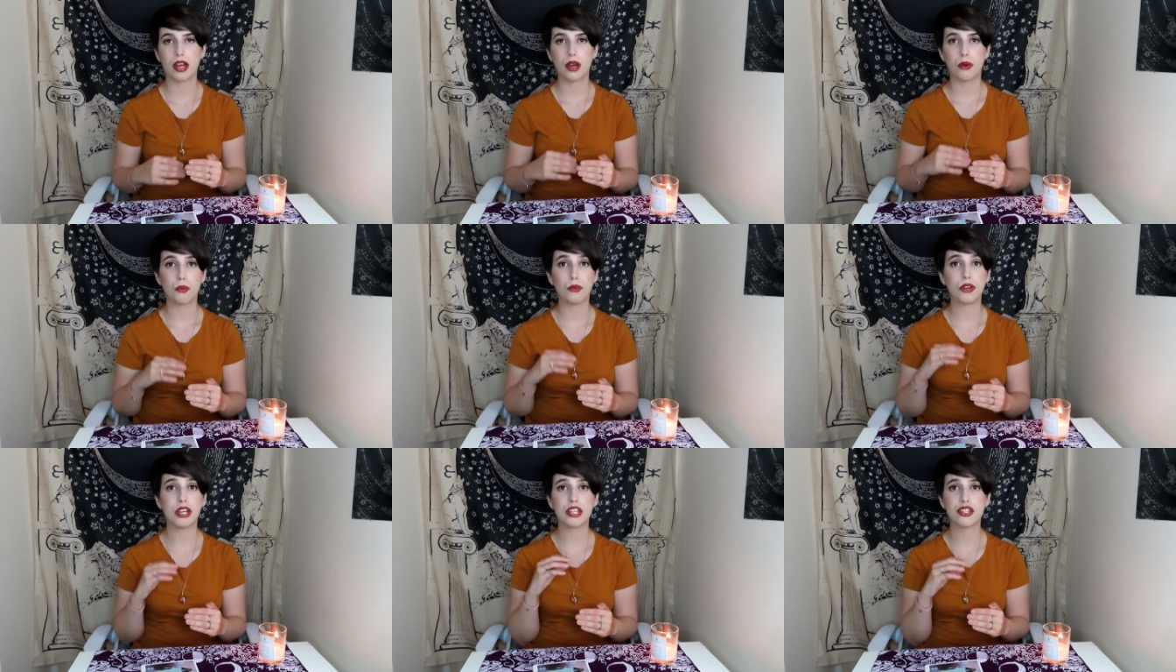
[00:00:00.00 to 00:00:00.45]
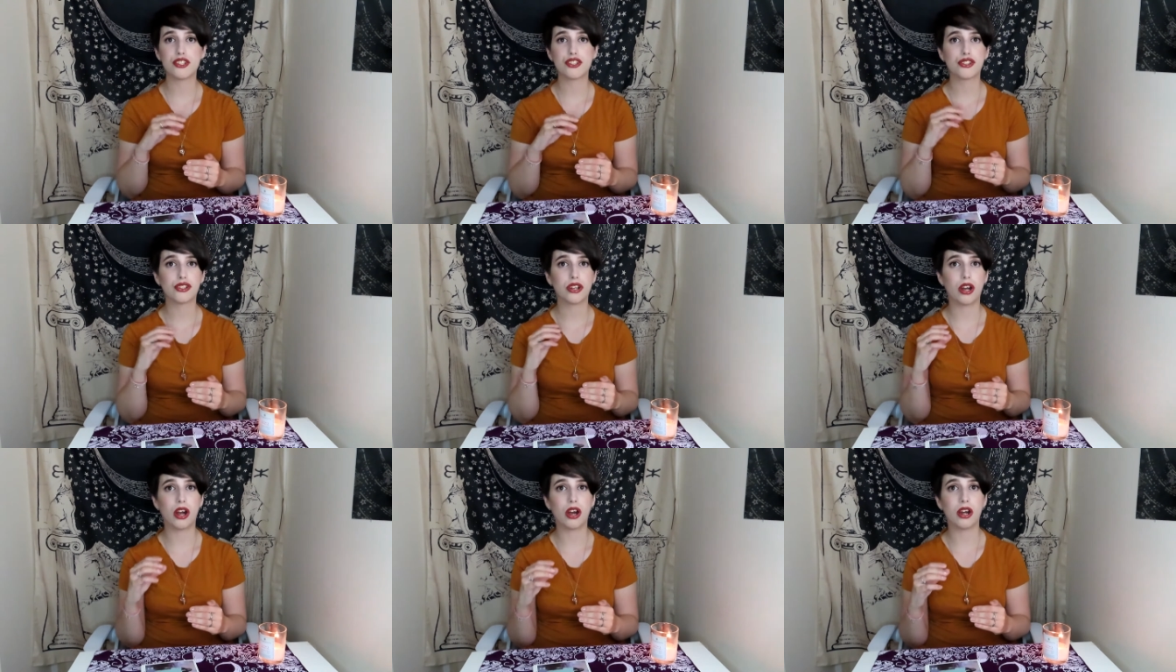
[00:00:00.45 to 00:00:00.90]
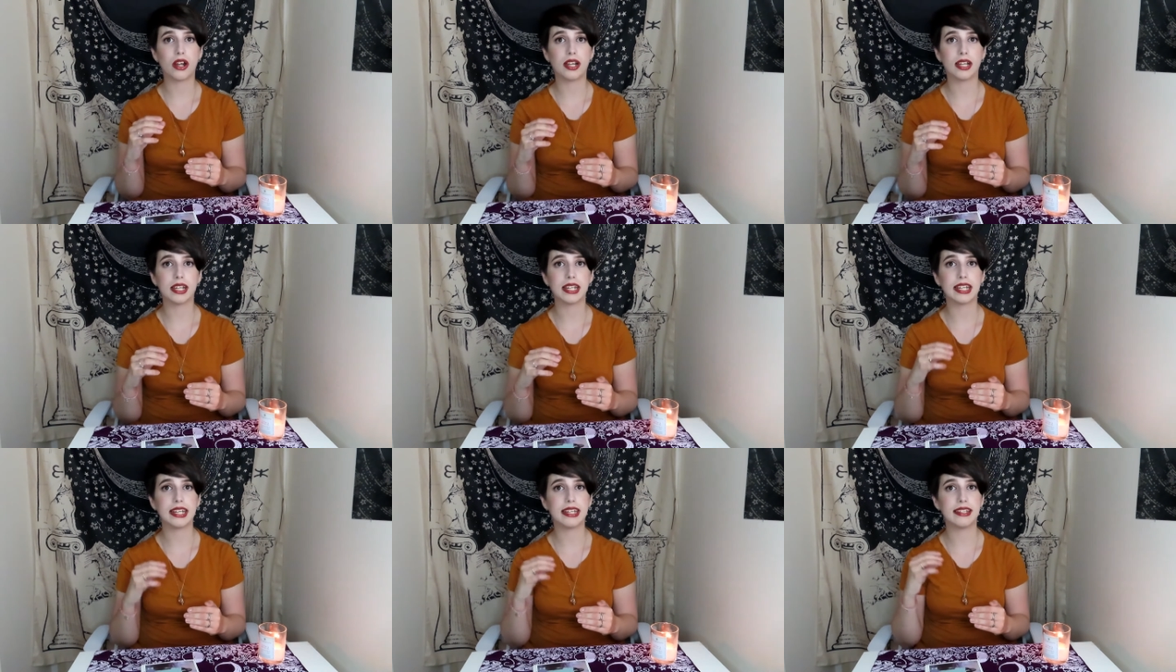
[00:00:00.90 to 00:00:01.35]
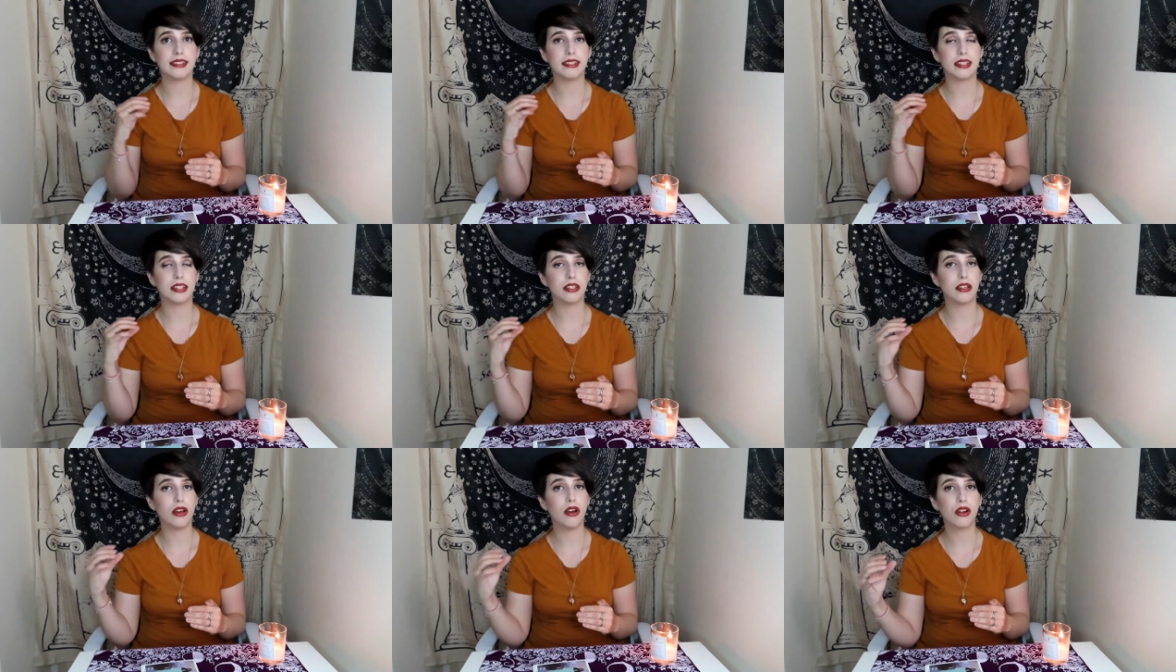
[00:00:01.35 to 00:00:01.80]
which are in the
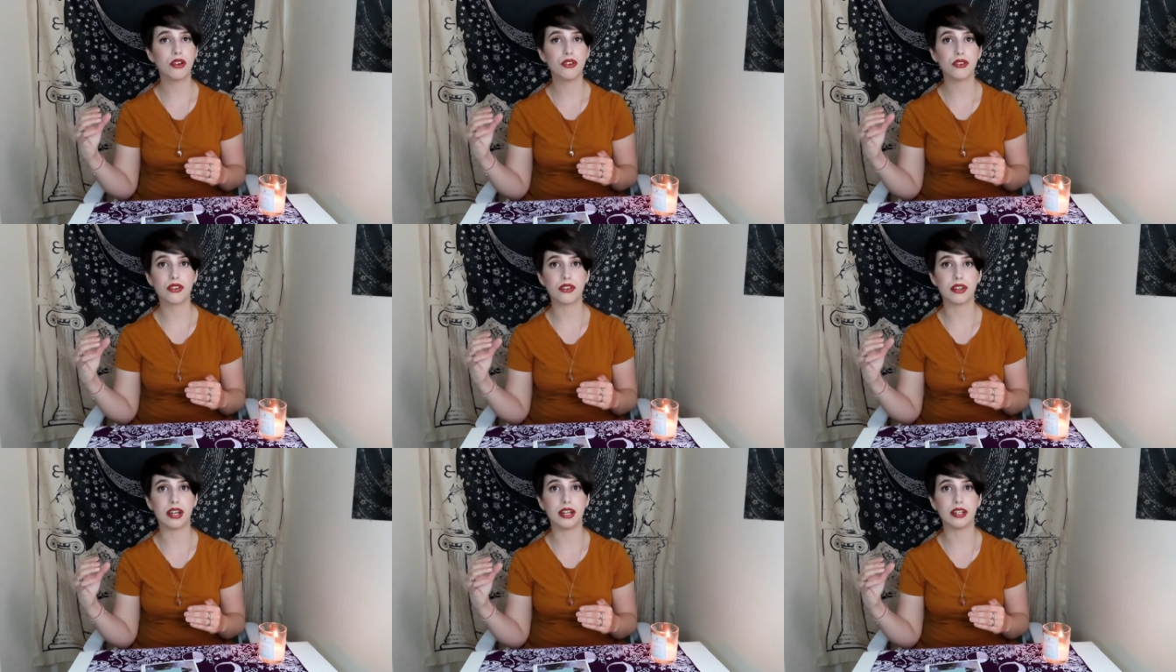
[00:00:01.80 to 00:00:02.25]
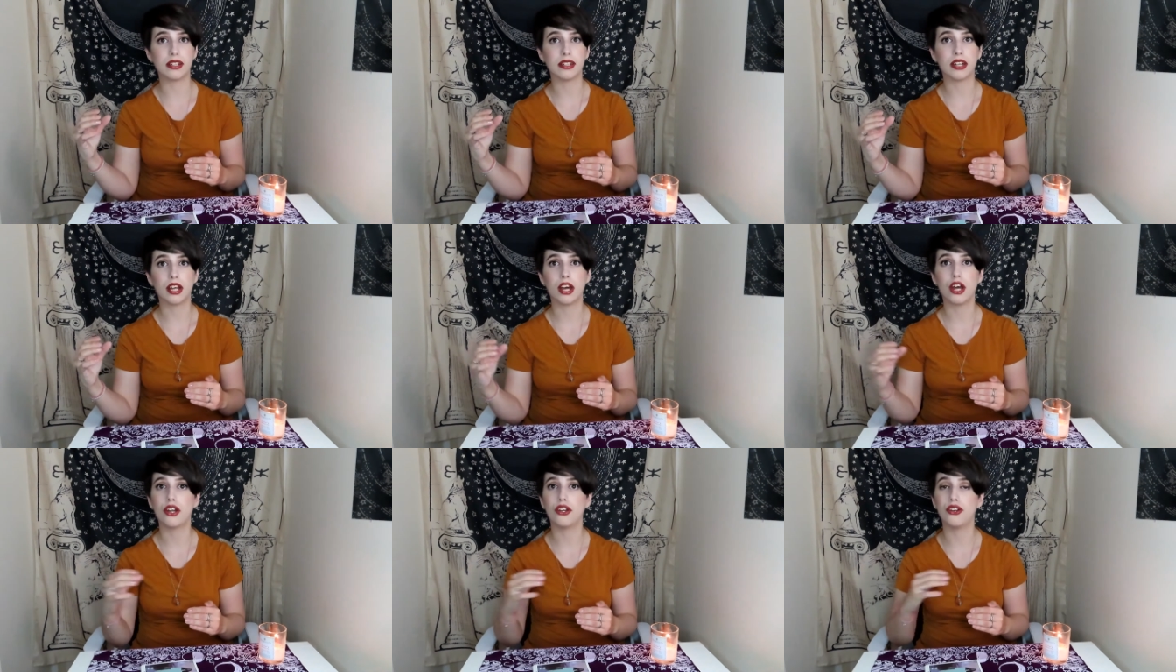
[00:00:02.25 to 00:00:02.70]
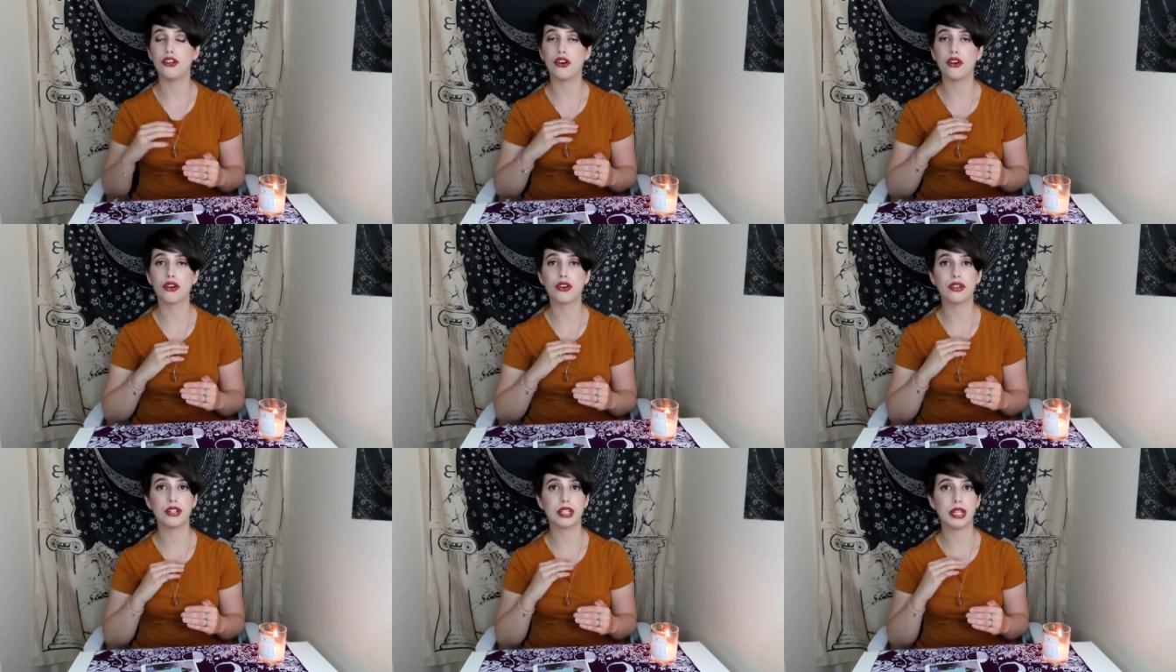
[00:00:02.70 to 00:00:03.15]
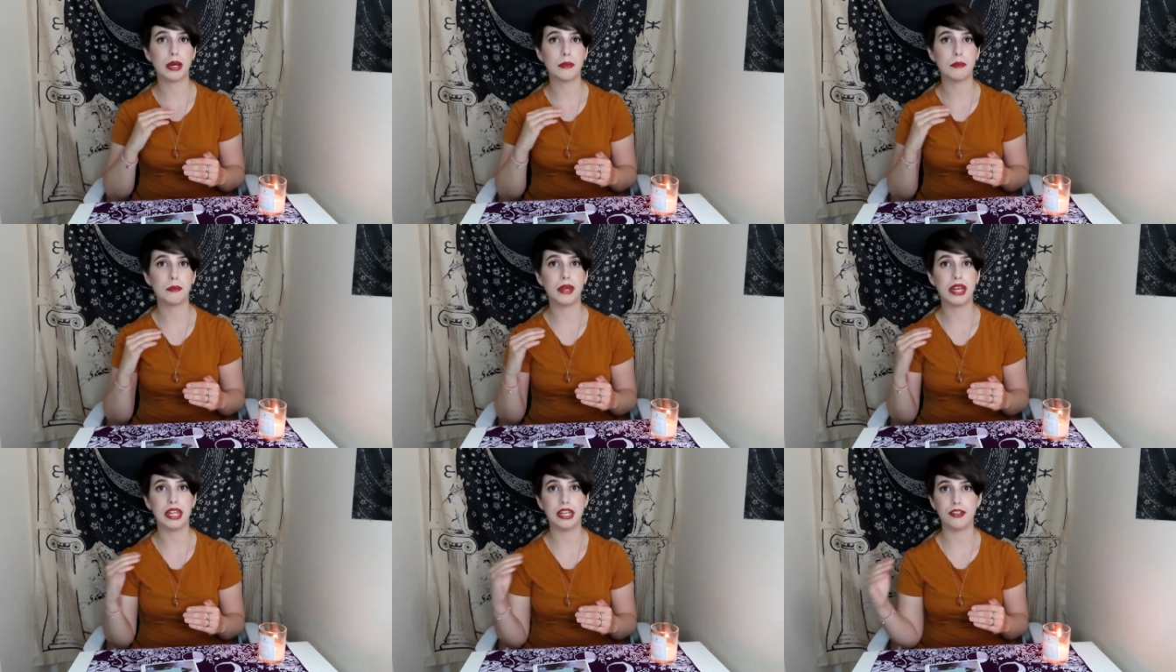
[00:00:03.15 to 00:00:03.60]
long run not gonna
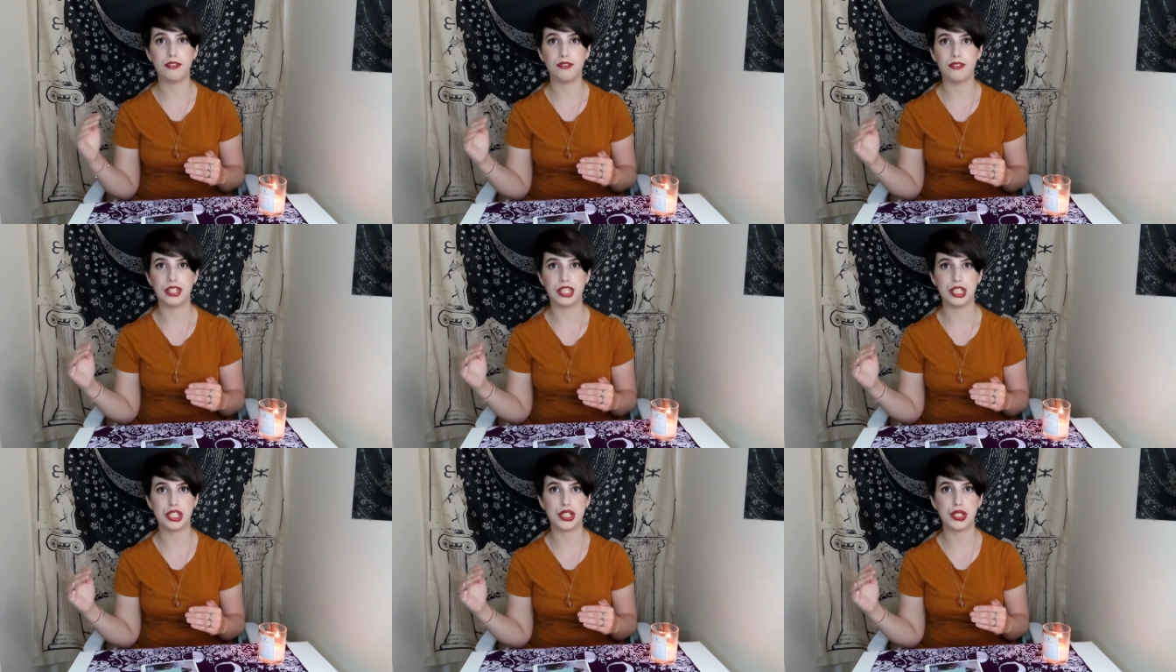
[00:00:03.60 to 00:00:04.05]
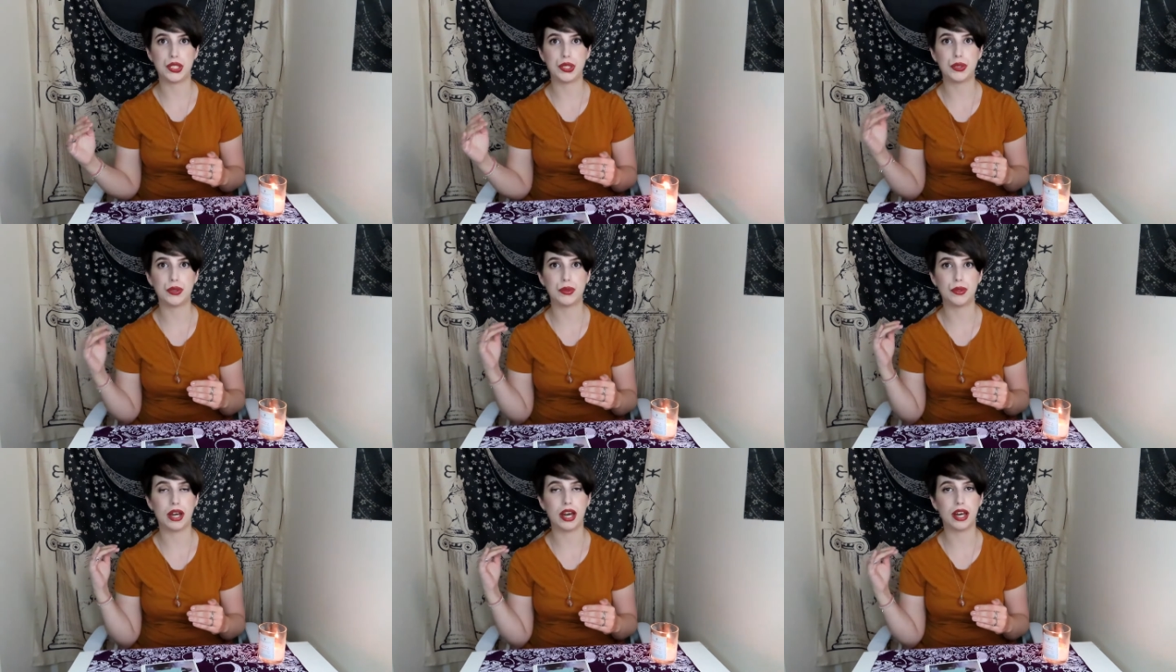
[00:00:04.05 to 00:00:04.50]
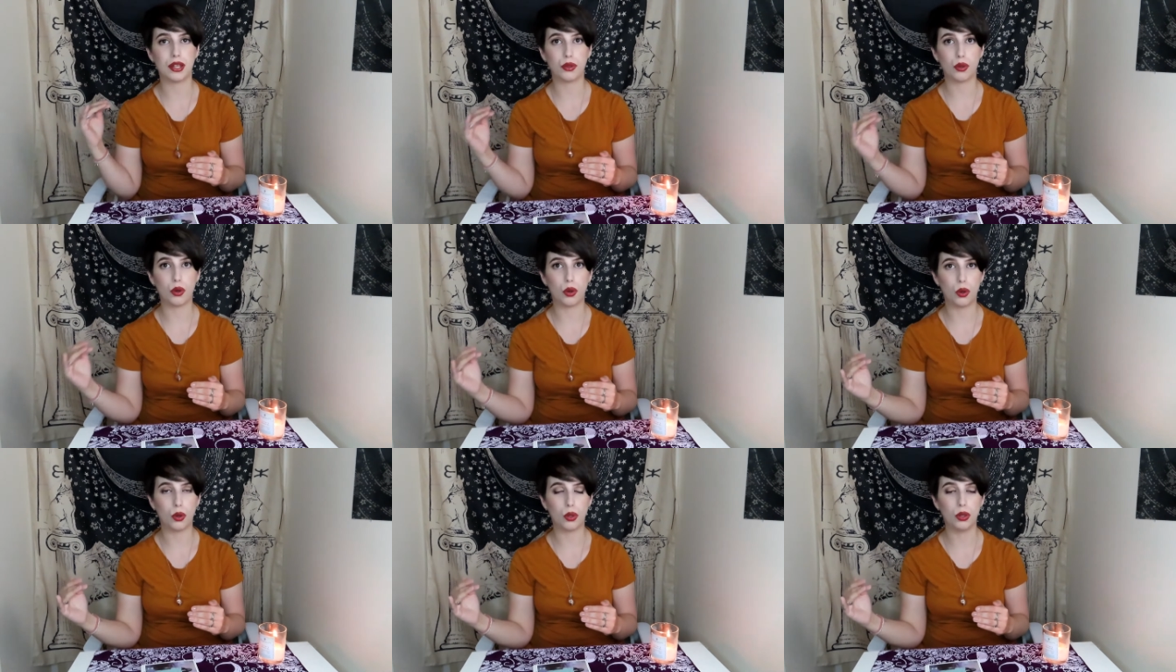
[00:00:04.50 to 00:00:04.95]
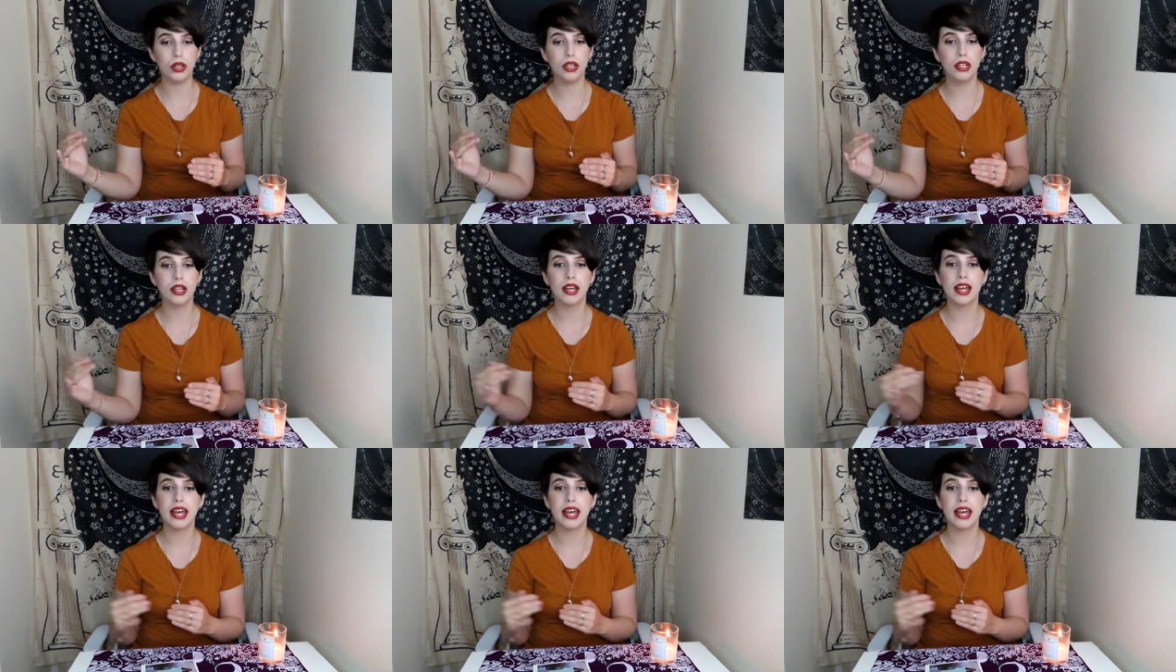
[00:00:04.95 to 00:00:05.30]
benefit you at all.